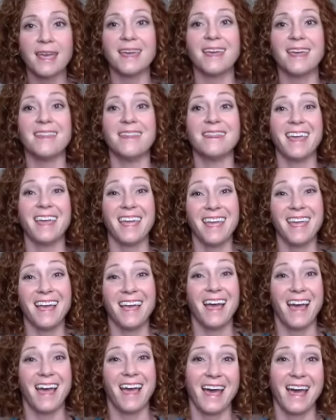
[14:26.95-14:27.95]
and they
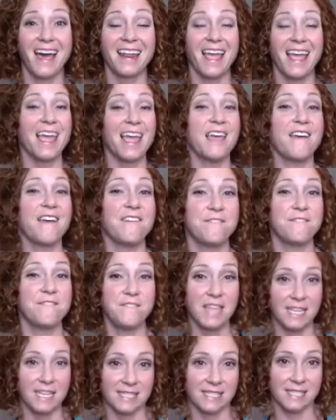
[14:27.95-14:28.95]
had a
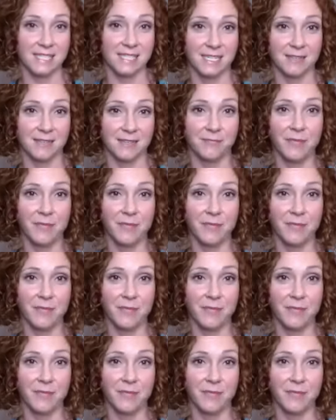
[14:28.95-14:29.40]
feast.